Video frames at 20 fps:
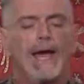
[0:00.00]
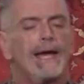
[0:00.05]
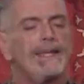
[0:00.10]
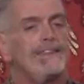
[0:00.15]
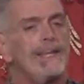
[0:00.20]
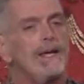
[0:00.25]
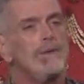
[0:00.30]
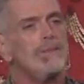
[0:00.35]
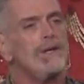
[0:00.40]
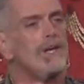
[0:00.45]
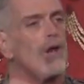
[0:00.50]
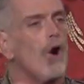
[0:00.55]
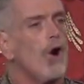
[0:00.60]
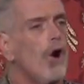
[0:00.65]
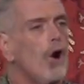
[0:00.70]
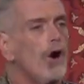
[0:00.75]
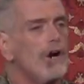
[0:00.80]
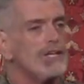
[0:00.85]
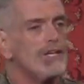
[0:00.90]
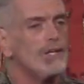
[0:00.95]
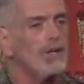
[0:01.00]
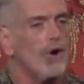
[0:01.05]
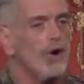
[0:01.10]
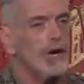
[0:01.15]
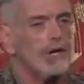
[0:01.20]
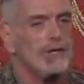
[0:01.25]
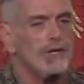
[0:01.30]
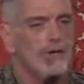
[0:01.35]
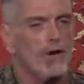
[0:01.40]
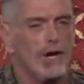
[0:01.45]
And they went on and
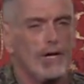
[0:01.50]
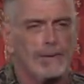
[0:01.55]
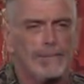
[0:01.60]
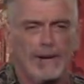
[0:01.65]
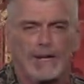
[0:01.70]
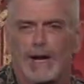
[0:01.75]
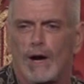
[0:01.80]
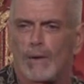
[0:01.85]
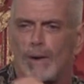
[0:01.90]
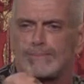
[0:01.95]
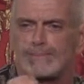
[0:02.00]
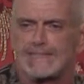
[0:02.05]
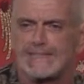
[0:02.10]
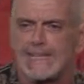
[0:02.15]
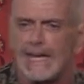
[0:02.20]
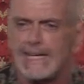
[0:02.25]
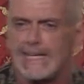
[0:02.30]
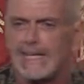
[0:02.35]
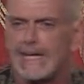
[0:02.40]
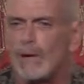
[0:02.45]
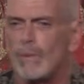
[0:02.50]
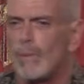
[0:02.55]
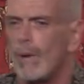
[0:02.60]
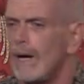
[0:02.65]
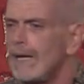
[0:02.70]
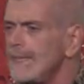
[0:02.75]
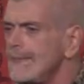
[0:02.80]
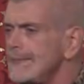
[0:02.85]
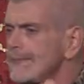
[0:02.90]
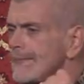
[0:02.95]
on and on about how upsetting it
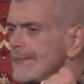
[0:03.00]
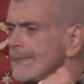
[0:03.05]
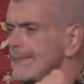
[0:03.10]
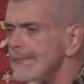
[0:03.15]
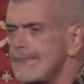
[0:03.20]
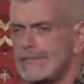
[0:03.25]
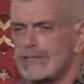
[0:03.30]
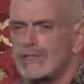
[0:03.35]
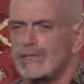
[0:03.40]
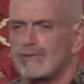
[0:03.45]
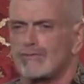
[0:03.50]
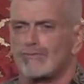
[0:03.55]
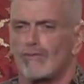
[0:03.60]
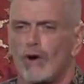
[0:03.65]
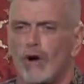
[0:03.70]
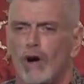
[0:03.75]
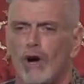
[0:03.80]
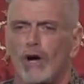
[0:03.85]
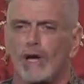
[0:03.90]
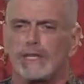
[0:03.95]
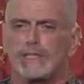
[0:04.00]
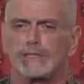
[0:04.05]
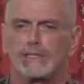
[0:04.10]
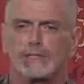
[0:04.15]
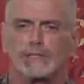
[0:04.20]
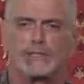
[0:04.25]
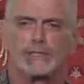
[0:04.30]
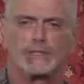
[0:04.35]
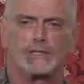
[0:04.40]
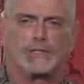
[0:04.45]
was, and this is wrong,
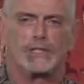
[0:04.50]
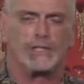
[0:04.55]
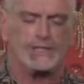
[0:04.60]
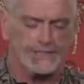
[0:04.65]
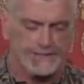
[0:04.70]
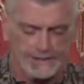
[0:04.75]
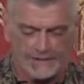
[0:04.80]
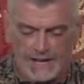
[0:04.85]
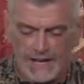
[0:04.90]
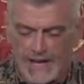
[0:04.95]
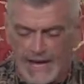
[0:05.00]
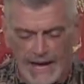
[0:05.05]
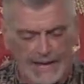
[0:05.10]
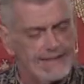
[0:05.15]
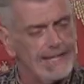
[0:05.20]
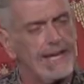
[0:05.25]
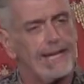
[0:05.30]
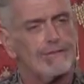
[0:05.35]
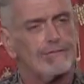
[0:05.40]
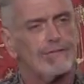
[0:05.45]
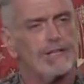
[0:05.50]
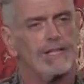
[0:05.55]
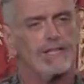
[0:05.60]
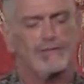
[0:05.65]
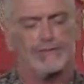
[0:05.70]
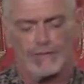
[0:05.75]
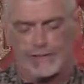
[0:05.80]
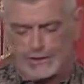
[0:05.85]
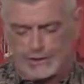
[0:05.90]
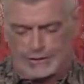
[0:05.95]
and, and all this stuff. And they had
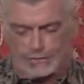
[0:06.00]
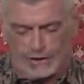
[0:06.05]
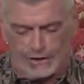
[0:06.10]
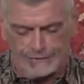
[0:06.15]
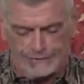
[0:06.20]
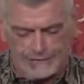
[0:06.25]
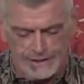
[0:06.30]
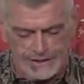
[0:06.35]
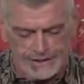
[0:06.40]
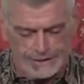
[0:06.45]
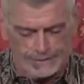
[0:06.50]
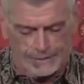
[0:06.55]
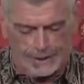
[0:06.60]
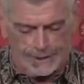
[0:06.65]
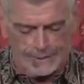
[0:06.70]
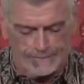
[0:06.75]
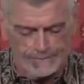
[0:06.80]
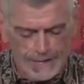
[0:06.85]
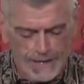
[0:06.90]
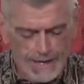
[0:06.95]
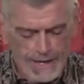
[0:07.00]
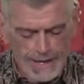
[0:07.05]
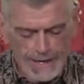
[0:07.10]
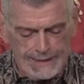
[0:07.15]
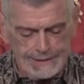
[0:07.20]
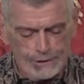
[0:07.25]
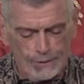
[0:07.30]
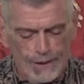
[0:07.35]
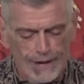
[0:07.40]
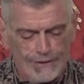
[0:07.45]
really, really strong feelings about it.
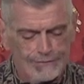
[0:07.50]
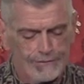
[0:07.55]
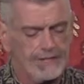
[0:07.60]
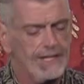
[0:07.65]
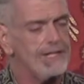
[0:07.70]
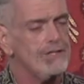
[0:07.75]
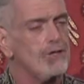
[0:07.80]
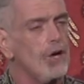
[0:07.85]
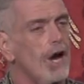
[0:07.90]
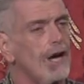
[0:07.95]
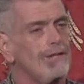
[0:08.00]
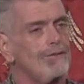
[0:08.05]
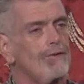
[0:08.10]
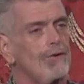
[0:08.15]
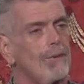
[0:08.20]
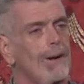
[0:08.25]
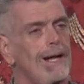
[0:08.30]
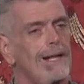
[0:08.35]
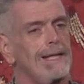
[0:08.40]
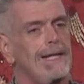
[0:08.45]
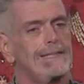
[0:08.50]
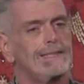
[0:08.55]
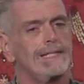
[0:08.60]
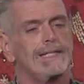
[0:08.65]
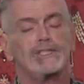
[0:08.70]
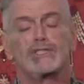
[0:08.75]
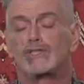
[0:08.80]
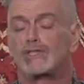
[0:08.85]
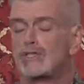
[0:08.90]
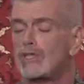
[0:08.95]
And so after they talked for a while, I
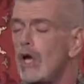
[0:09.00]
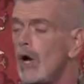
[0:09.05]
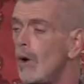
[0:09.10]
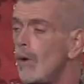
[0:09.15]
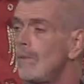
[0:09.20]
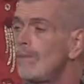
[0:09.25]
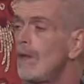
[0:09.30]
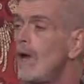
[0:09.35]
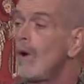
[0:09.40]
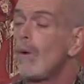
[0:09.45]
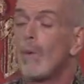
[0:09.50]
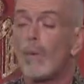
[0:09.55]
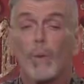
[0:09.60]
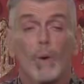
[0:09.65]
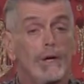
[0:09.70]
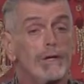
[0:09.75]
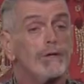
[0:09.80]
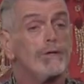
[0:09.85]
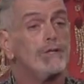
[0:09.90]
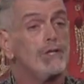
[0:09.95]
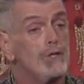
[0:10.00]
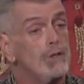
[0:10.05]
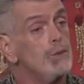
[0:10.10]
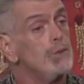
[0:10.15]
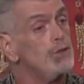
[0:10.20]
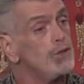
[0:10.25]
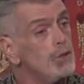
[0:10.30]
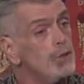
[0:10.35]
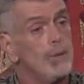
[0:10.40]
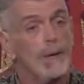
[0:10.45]
said, so, what are
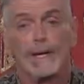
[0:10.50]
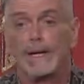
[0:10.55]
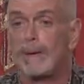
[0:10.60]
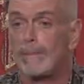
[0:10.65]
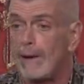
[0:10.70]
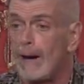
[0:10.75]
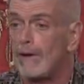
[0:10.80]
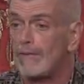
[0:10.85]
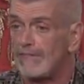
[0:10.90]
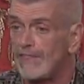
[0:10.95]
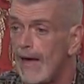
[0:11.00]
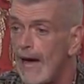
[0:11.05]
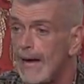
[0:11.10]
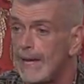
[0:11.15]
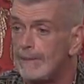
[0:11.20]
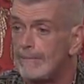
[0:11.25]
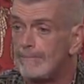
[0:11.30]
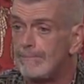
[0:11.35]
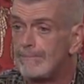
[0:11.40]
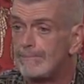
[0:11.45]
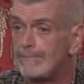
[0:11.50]
you doing about that?